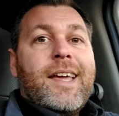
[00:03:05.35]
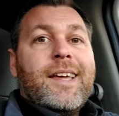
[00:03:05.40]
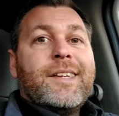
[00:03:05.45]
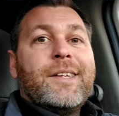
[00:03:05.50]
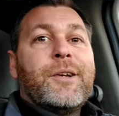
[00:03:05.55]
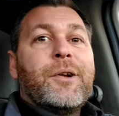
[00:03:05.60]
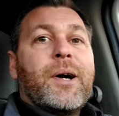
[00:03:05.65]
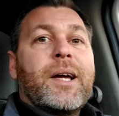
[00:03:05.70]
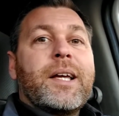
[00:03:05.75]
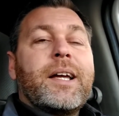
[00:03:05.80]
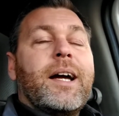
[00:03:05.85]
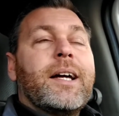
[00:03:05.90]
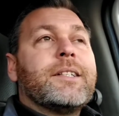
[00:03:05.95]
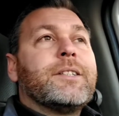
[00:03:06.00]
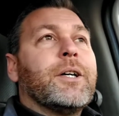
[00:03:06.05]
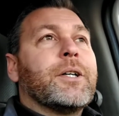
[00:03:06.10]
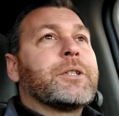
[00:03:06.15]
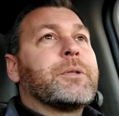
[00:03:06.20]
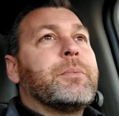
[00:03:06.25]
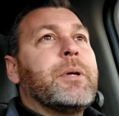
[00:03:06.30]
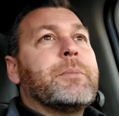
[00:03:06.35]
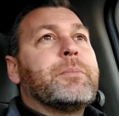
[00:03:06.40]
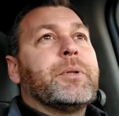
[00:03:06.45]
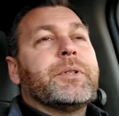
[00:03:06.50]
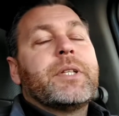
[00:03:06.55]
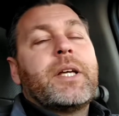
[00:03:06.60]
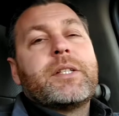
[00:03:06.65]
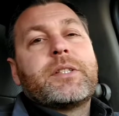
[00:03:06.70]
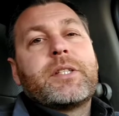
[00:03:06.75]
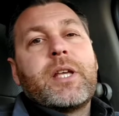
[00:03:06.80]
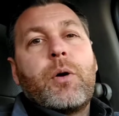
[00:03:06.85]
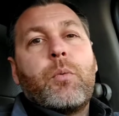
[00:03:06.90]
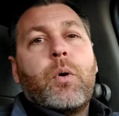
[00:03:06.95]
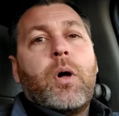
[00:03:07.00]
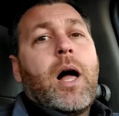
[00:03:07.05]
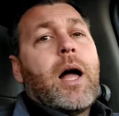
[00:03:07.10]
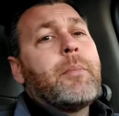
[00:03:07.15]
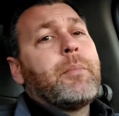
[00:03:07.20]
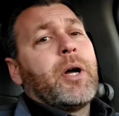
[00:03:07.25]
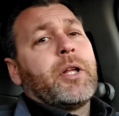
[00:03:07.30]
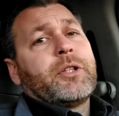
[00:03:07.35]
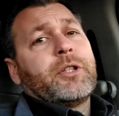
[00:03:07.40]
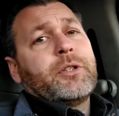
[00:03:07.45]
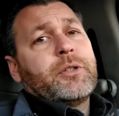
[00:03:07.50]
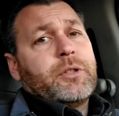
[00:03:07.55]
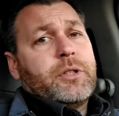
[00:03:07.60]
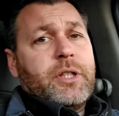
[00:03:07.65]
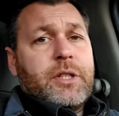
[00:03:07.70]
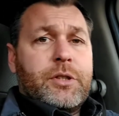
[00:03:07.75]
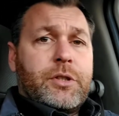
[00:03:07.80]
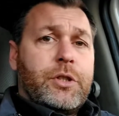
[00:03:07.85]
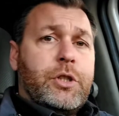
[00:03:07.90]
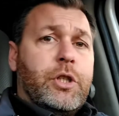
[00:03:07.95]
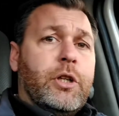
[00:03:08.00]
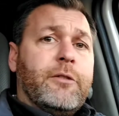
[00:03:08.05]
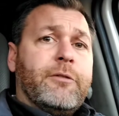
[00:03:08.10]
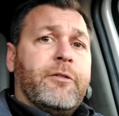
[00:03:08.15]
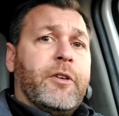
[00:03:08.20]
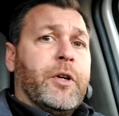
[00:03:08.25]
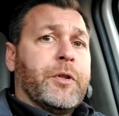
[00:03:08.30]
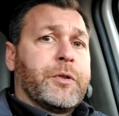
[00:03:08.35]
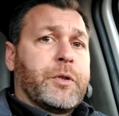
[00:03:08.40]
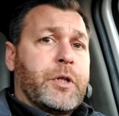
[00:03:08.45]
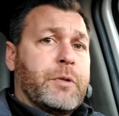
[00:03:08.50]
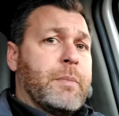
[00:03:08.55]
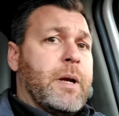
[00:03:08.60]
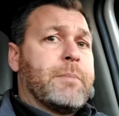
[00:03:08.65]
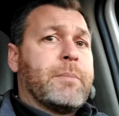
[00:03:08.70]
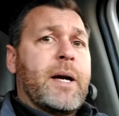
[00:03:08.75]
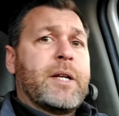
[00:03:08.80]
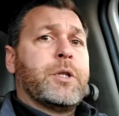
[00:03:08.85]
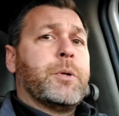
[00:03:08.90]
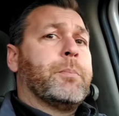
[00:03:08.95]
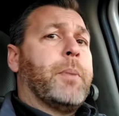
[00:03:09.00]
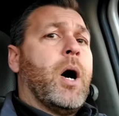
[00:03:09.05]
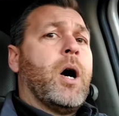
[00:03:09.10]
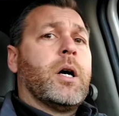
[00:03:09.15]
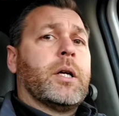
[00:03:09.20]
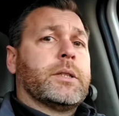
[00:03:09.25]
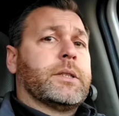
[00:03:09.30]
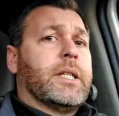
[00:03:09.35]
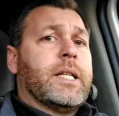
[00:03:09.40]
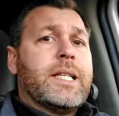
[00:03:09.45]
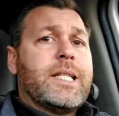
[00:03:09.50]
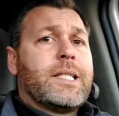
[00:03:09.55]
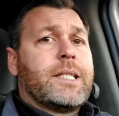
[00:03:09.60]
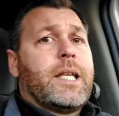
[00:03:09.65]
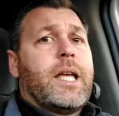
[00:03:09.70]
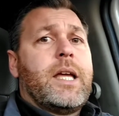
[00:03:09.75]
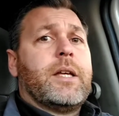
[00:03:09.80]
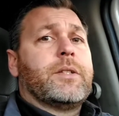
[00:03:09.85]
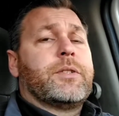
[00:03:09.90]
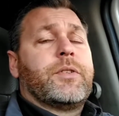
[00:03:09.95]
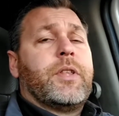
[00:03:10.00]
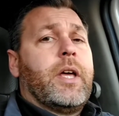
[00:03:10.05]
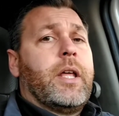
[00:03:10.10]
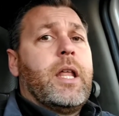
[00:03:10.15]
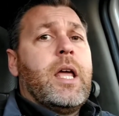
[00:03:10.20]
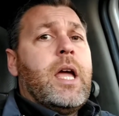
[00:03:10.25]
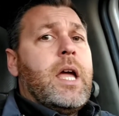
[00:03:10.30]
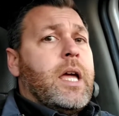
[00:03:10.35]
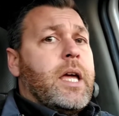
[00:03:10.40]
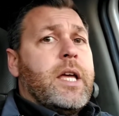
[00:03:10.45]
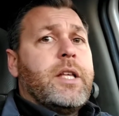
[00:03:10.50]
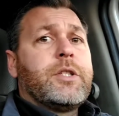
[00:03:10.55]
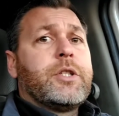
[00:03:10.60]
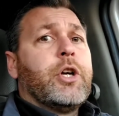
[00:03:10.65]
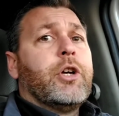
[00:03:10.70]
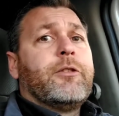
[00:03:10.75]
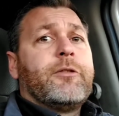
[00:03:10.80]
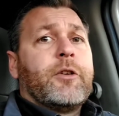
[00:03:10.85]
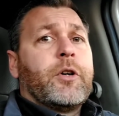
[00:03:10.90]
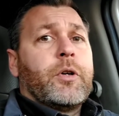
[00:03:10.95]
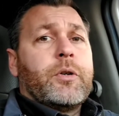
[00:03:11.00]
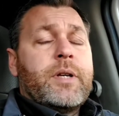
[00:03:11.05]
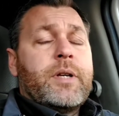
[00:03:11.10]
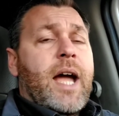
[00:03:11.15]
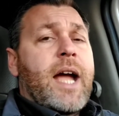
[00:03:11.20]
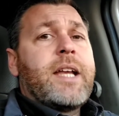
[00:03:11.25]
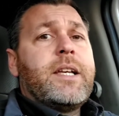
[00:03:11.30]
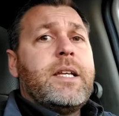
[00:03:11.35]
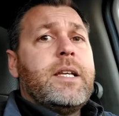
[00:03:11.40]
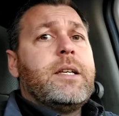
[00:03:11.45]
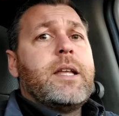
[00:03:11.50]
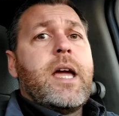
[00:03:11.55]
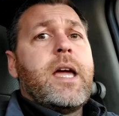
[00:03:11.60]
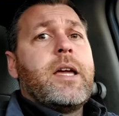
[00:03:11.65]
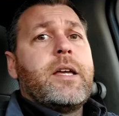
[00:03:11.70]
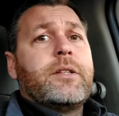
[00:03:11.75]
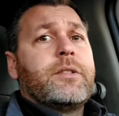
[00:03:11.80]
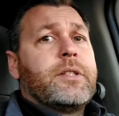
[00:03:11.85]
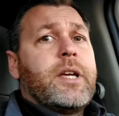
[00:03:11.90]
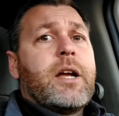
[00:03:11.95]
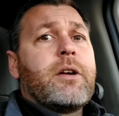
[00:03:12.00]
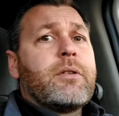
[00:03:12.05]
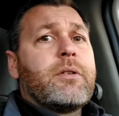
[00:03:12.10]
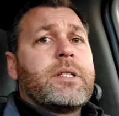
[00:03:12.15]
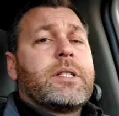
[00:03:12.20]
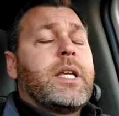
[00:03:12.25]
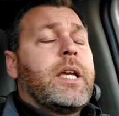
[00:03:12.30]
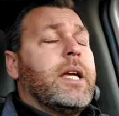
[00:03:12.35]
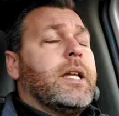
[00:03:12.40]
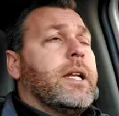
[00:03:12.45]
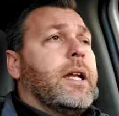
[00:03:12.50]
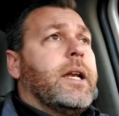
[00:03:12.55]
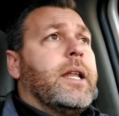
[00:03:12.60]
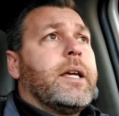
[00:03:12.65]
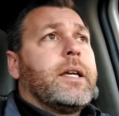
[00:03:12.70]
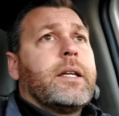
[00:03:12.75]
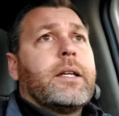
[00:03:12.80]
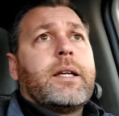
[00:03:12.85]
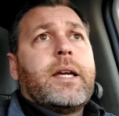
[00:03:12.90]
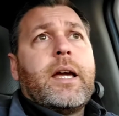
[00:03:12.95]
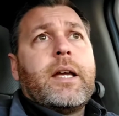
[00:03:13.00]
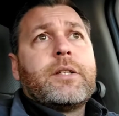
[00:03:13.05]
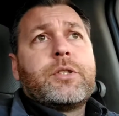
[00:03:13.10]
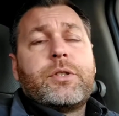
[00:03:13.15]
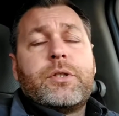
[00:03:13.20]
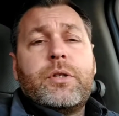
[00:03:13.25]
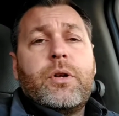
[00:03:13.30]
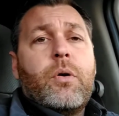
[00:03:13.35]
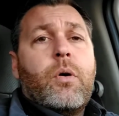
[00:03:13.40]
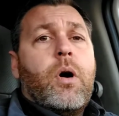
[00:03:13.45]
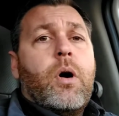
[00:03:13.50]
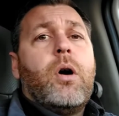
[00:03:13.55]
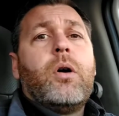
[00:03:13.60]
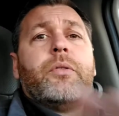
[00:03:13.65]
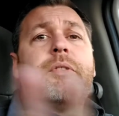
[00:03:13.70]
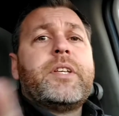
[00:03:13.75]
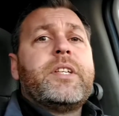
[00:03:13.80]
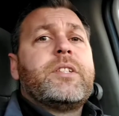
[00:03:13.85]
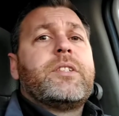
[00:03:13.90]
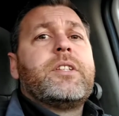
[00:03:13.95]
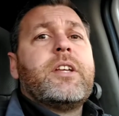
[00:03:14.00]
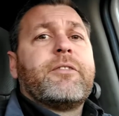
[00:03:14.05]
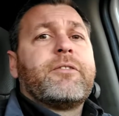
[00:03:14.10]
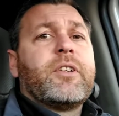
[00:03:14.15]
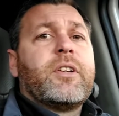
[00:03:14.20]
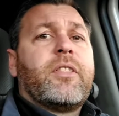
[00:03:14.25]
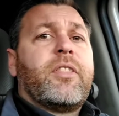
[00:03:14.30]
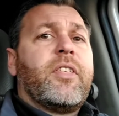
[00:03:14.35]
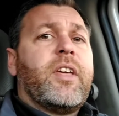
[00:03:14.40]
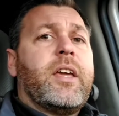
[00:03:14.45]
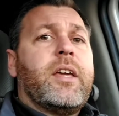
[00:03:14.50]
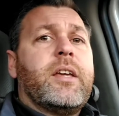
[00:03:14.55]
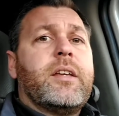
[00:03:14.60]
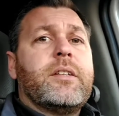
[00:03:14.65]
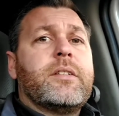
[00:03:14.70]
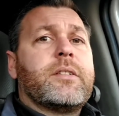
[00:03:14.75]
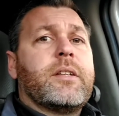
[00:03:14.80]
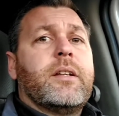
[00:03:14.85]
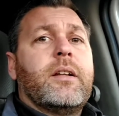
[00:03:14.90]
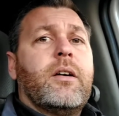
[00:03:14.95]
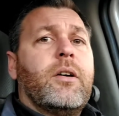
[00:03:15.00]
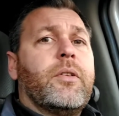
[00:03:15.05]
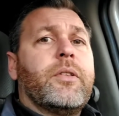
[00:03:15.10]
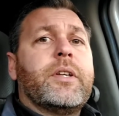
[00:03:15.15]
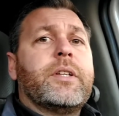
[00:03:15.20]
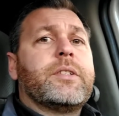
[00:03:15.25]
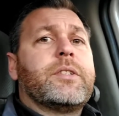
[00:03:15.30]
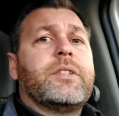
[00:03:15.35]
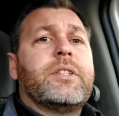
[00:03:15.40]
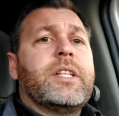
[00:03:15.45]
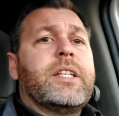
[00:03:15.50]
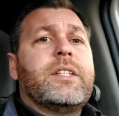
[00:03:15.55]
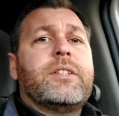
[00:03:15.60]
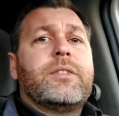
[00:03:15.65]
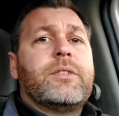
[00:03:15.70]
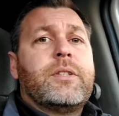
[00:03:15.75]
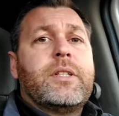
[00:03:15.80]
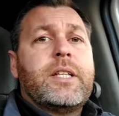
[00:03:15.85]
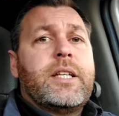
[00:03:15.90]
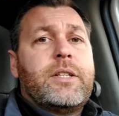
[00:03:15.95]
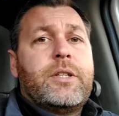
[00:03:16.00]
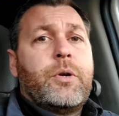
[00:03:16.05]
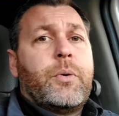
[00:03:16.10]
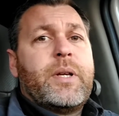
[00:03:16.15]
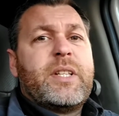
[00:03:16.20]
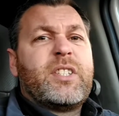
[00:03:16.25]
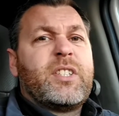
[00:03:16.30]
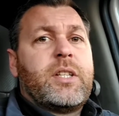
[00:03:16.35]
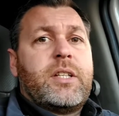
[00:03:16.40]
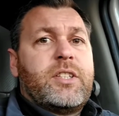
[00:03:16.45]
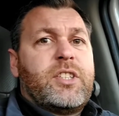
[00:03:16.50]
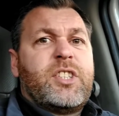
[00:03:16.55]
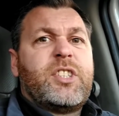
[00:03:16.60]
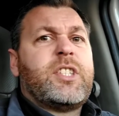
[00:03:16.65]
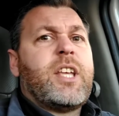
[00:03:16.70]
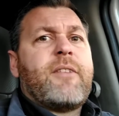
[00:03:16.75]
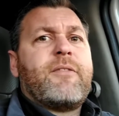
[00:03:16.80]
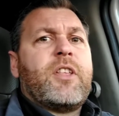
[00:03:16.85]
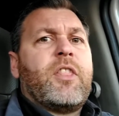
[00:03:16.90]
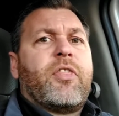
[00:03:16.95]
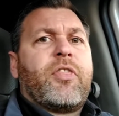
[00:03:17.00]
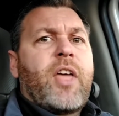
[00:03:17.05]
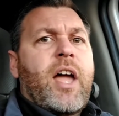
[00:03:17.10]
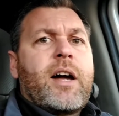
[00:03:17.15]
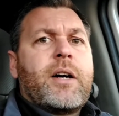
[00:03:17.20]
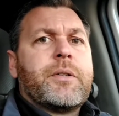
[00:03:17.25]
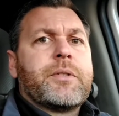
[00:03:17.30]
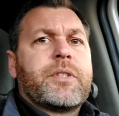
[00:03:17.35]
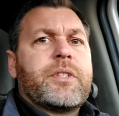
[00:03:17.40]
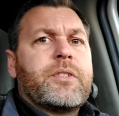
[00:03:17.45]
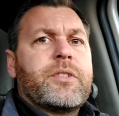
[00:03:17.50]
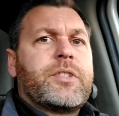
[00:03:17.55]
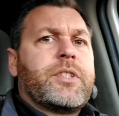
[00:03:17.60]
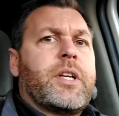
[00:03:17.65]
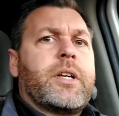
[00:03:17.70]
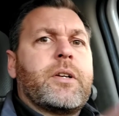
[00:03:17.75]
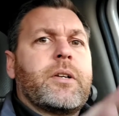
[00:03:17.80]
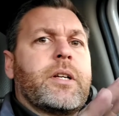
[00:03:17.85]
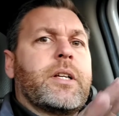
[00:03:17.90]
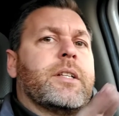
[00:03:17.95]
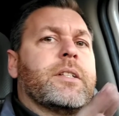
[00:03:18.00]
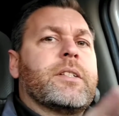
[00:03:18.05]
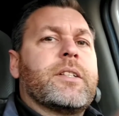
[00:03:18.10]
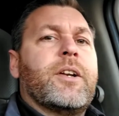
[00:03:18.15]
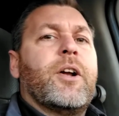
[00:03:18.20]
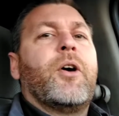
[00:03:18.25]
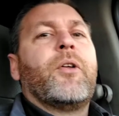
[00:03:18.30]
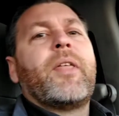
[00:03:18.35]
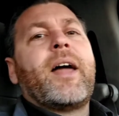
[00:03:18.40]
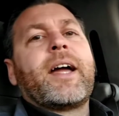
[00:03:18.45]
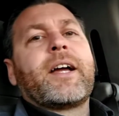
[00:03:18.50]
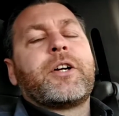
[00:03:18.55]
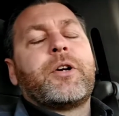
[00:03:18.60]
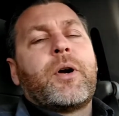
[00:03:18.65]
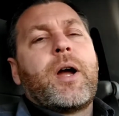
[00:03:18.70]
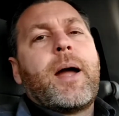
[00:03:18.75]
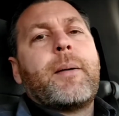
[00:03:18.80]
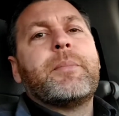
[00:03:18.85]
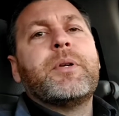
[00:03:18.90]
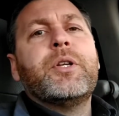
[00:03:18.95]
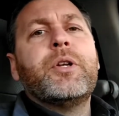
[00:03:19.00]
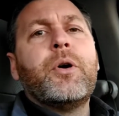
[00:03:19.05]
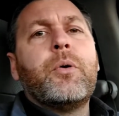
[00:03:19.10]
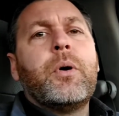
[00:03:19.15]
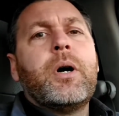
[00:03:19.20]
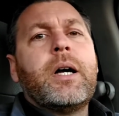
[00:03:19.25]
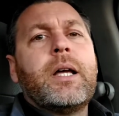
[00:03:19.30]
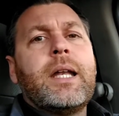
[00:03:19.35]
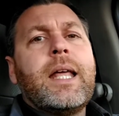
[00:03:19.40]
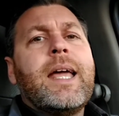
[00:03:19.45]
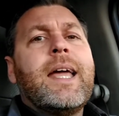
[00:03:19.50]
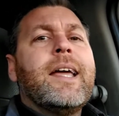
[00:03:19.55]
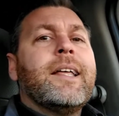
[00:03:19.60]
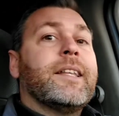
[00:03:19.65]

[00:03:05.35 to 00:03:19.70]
You know, I, I, talk to people and they say, well, I bought this, this good filter. It's made by DuPont and it says that it's good for 90 days guaranteed and it can catch, you know, all these different things and all this, these, you know, it's the 7000 series and all that crap. You know what?